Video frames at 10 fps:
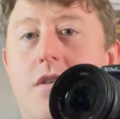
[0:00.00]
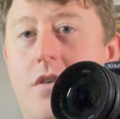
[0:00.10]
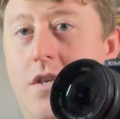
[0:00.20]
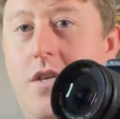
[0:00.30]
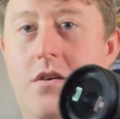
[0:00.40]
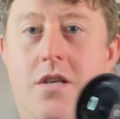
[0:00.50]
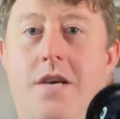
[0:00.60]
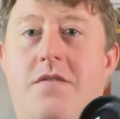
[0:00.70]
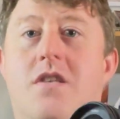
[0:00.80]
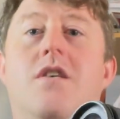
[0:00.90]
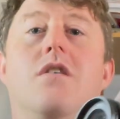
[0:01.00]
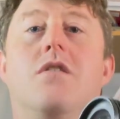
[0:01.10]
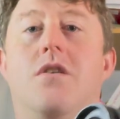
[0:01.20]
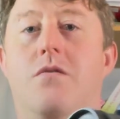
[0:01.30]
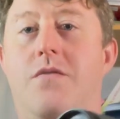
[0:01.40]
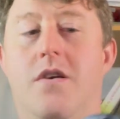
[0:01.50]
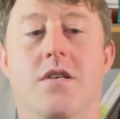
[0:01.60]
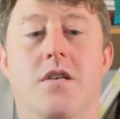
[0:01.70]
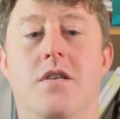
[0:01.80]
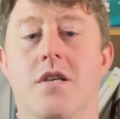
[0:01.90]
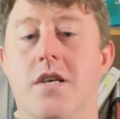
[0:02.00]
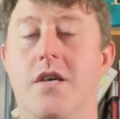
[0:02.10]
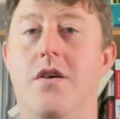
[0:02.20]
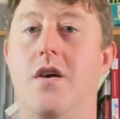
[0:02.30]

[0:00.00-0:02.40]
I can see I can have to tuck 2 fingers underneath.